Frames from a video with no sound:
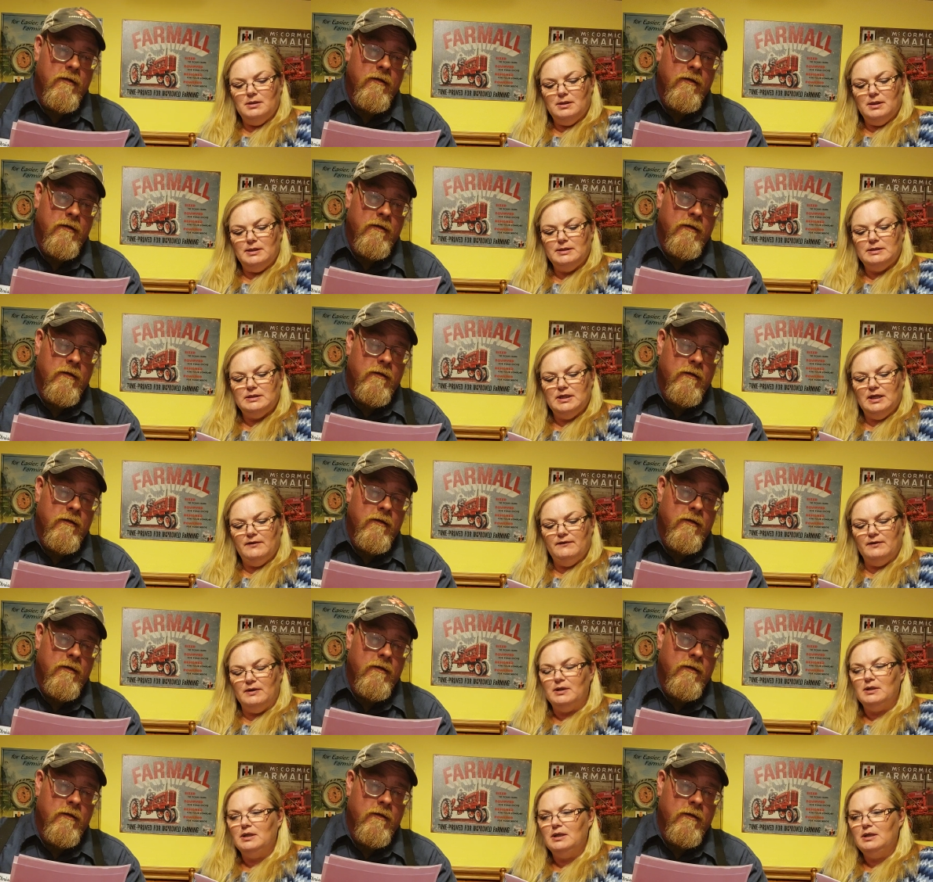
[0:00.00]
Speaker 1: That's
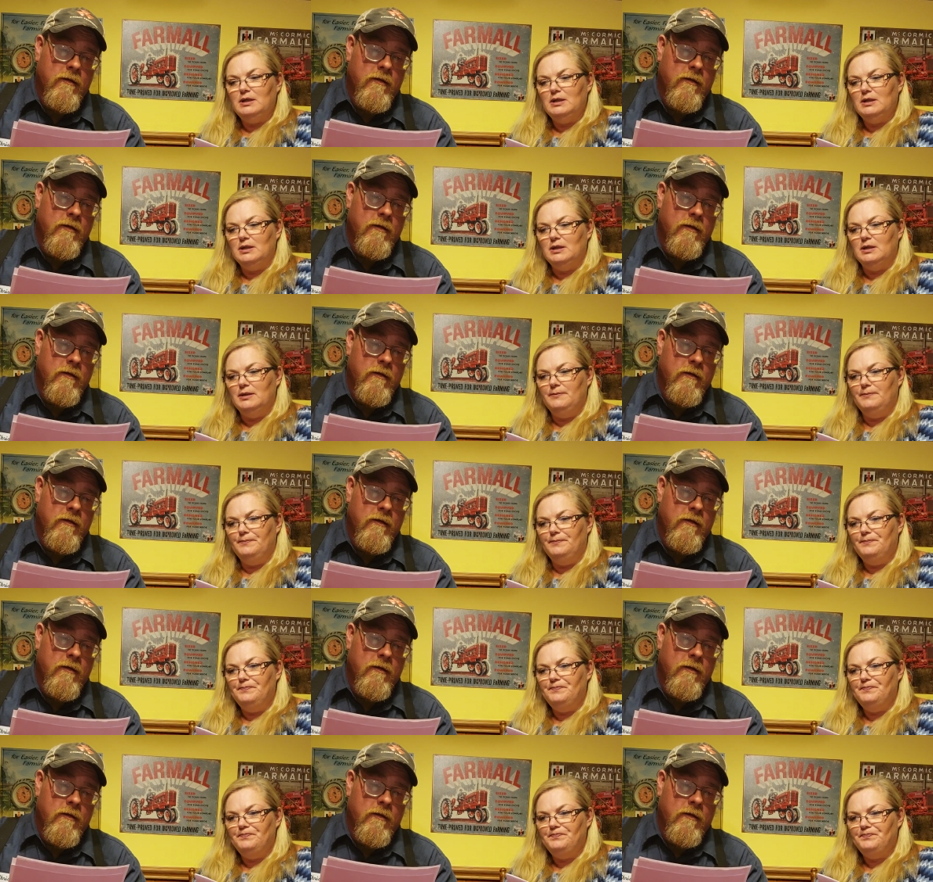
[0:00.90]
definitely.
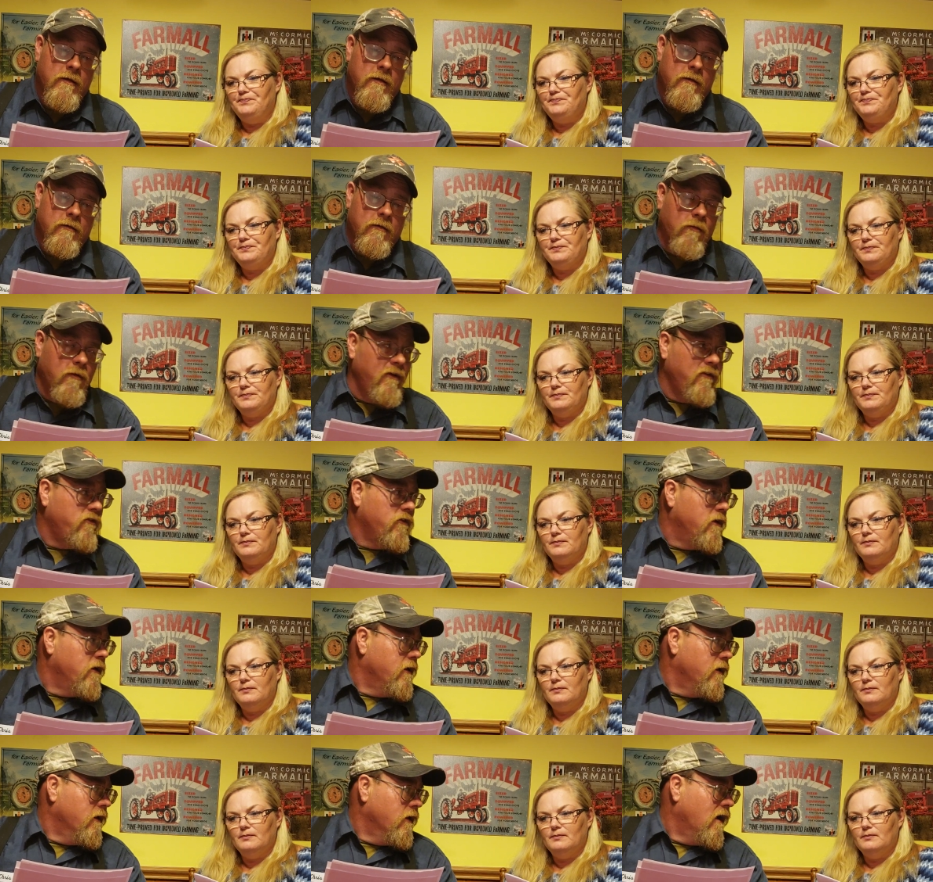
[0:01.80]
Speaker 2: Well, we
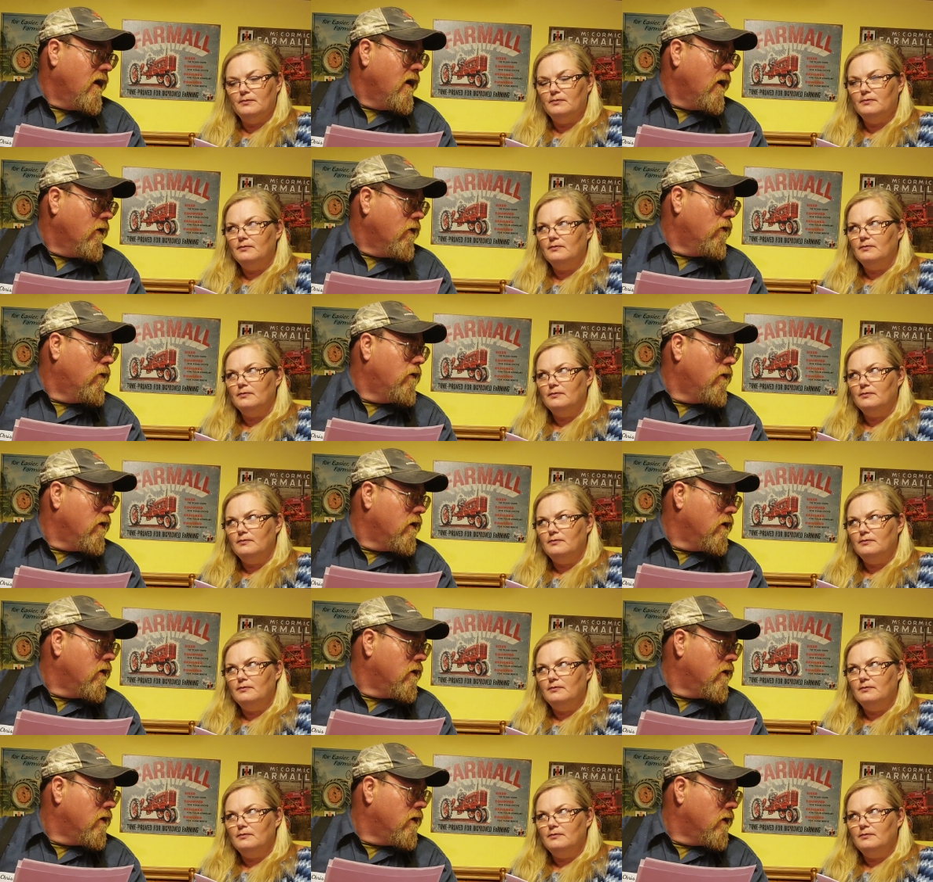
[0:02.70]
say no.
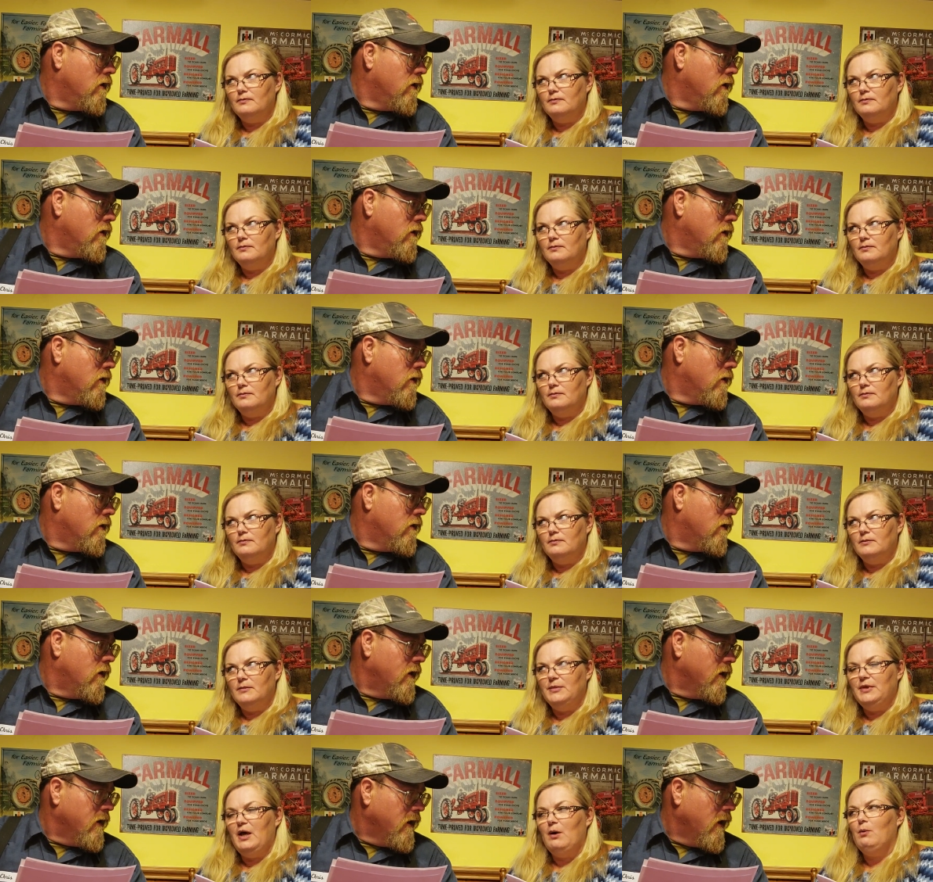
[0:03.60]

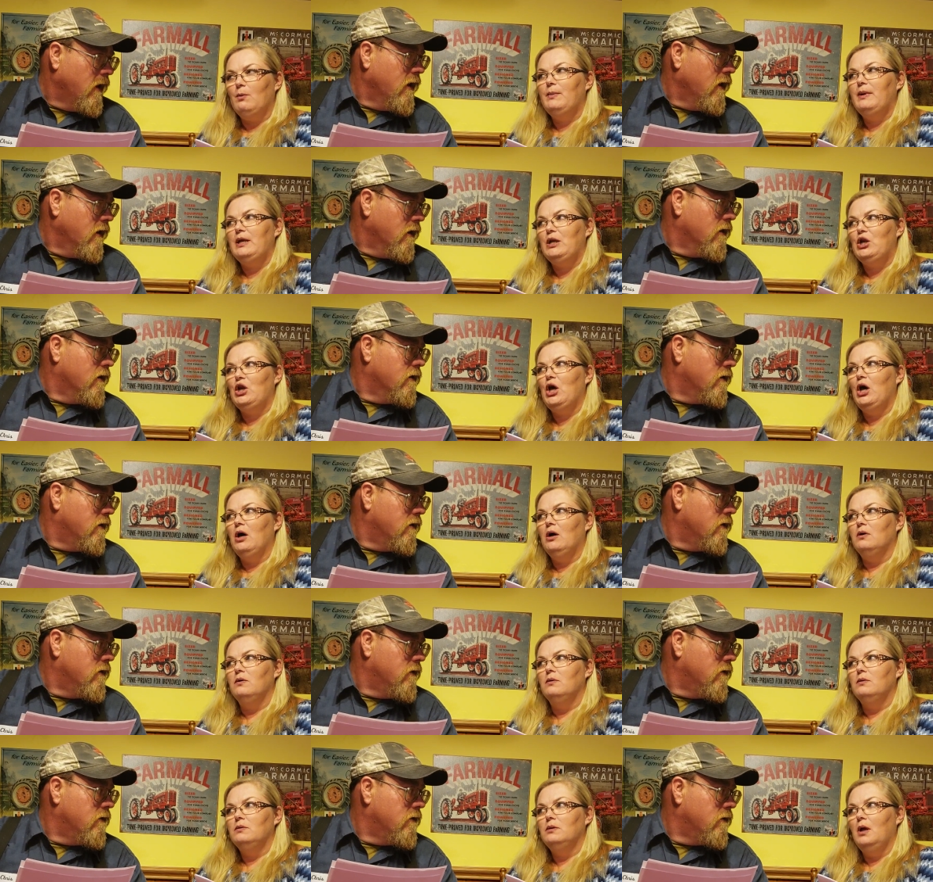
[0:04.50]
That would yeah. be
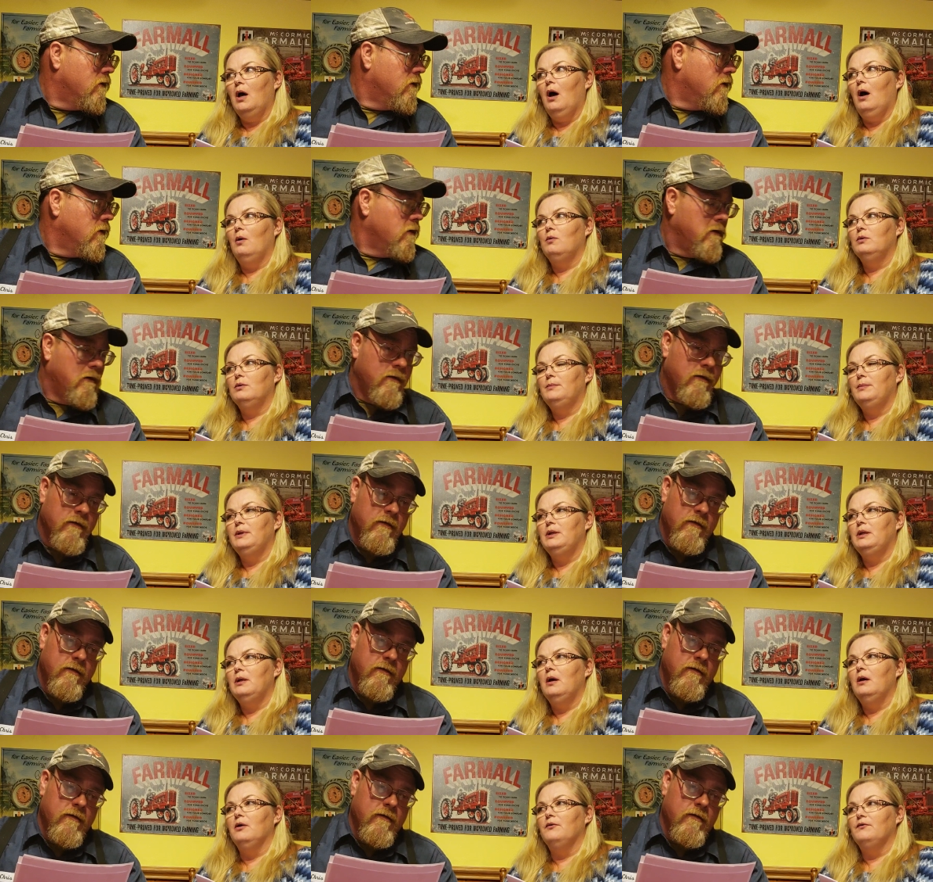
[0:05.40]
Speaker 1: no. Nah would be
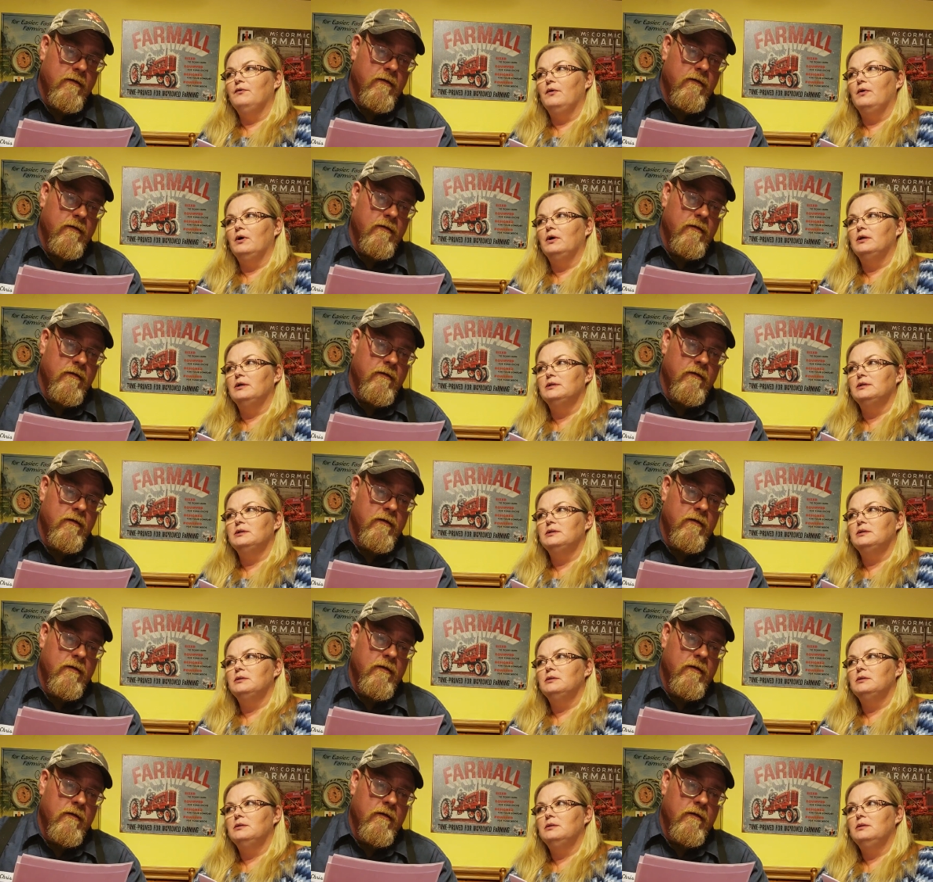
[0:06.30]
no for us.
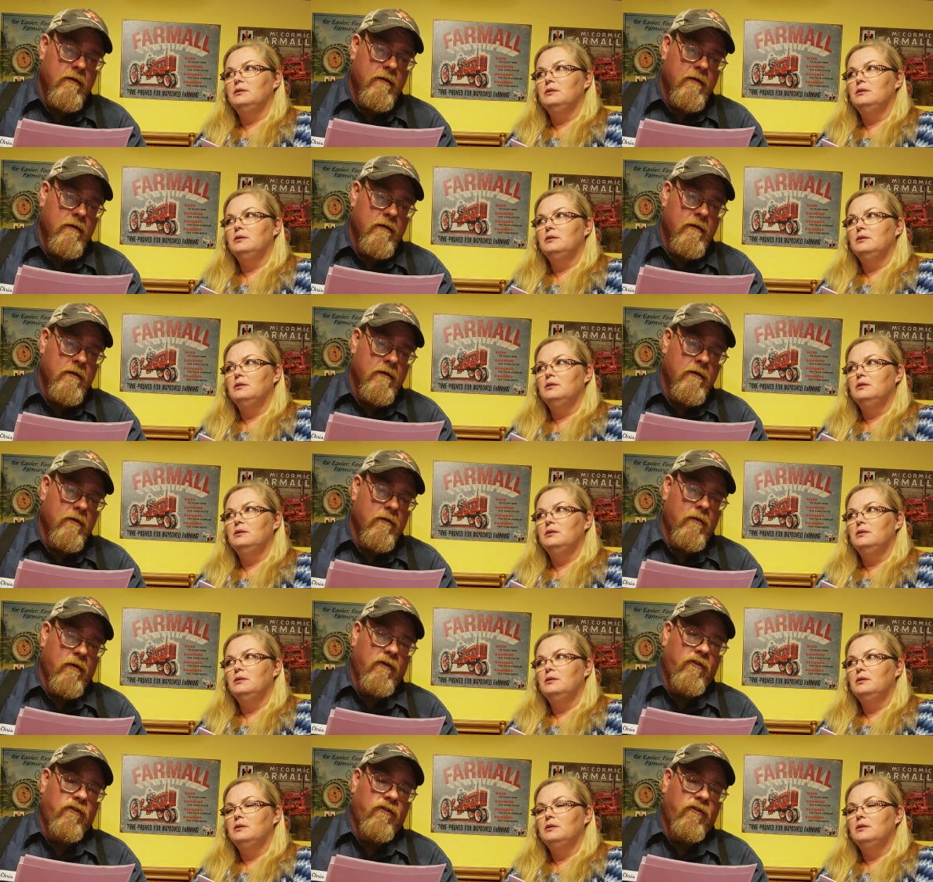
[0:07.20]
Speaker 2: We